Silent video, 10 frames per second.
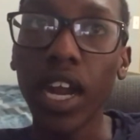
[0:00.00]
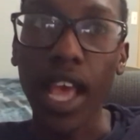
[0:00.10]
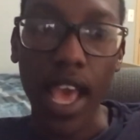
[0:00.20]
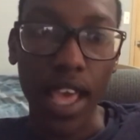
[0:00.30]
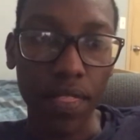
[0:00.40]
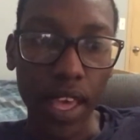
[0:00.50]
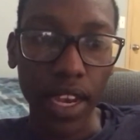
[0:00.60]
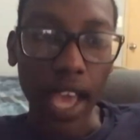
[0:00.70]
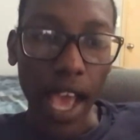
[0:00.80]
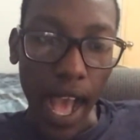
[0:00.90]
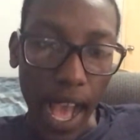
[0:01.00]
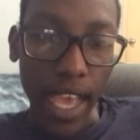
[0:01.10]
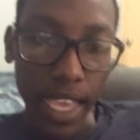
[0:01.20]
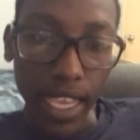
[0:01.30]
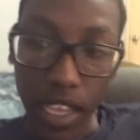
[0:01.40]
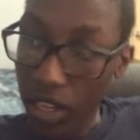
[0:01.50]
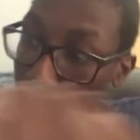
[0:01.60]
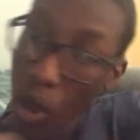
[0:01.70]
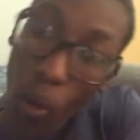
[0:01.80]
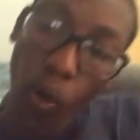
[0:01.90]
And then I
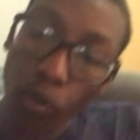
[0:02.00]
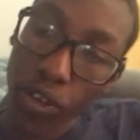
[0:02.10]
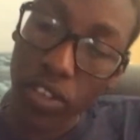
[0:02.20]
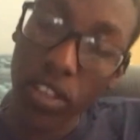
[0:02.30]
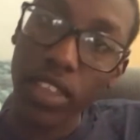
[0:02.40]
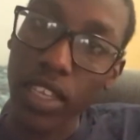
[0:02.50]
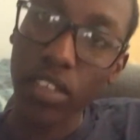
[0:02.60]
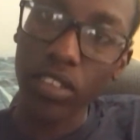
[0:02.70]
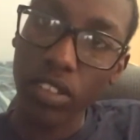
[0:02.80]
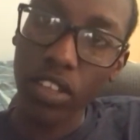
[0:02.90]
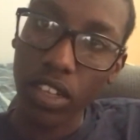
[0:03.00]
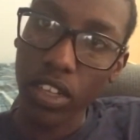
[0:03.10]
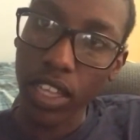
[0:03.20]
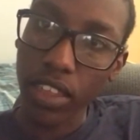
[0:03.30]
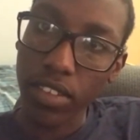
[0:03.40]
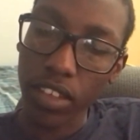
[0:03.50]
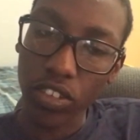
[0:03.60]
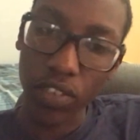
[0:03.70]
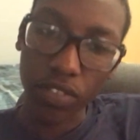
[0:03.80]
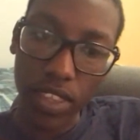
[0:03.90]
go over to the, not the stick
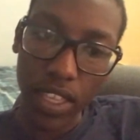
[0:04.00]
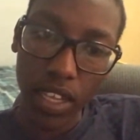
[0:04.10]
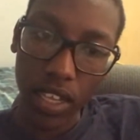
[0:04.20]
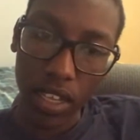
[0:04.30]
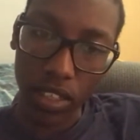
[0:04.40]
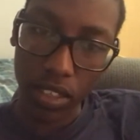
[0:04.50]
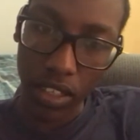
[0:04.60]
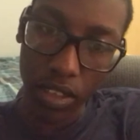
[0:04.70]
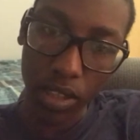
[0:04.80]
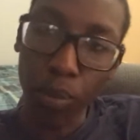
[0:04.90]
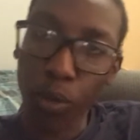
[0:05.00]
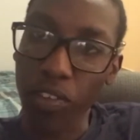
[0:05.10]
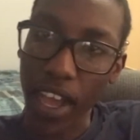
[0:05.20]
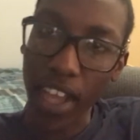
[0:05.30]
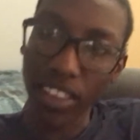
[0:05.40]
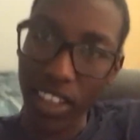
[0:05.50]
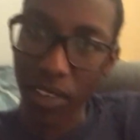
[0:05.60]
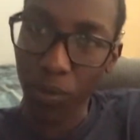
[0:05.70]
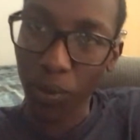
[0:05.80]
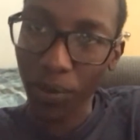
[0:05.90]
shift, the mover,
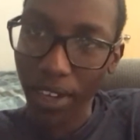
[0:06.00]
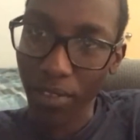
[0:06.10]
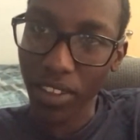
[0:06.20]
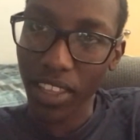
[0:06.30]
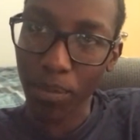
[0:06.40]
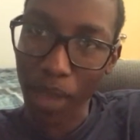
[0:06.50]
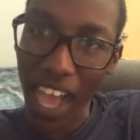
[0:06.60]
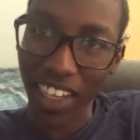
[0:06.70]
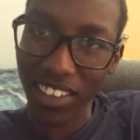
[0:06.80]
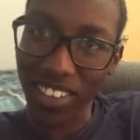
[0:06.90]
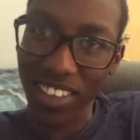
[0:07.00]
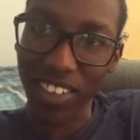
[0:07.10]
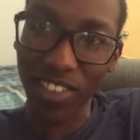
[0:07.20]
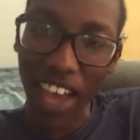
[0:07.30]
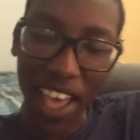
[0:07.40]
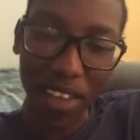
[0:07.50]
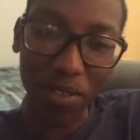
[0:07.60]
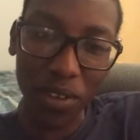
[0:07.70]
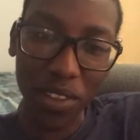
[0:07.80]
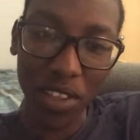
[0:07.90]
the whatever, the park to the drive
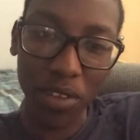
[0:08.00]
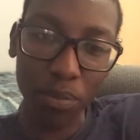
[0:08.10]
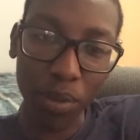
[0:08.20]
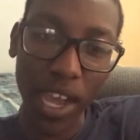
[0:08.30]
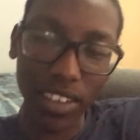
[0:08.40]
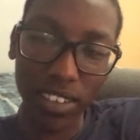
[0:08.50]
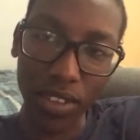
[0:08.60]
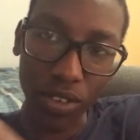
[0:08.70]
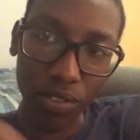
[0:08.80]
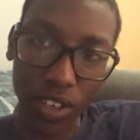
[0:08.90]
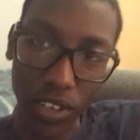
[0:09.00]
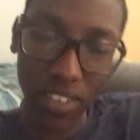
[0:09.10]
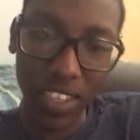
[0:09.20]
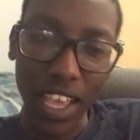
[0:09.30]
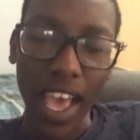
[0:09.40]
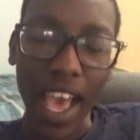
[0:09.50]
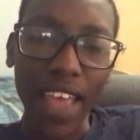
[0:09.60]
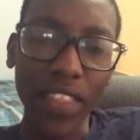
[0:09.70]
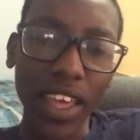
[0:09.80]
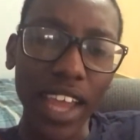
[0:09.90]
or the park to the reverse.
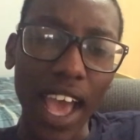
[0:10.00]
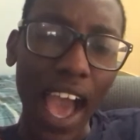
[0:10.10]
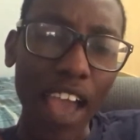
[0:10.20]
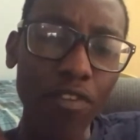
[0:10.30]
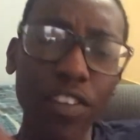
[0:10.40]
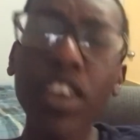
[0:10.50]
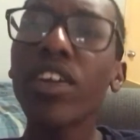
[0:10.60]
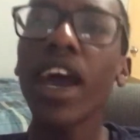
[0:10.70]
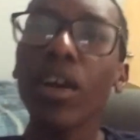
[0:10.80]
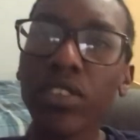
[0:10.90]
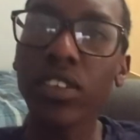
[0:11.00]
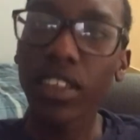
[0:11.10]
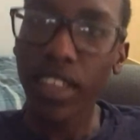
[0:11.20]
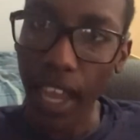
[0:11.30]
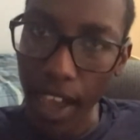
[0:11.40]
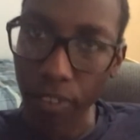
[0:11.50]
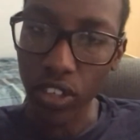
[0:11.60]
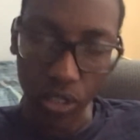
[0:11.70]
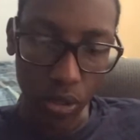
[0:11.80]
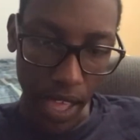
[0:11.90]
And then I figure out that I have to
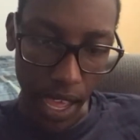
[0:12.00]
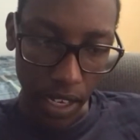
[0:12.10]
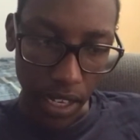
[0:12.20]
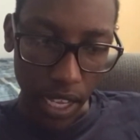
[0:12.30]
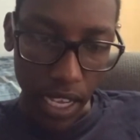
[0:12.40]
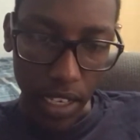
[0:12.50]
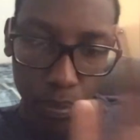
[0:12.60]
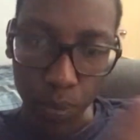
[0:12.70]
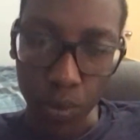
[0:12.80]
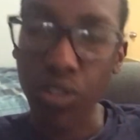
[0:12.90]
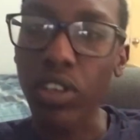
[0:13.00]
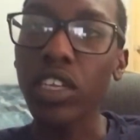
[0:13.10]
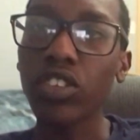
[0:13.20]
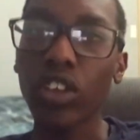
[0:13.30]
do that in a strategic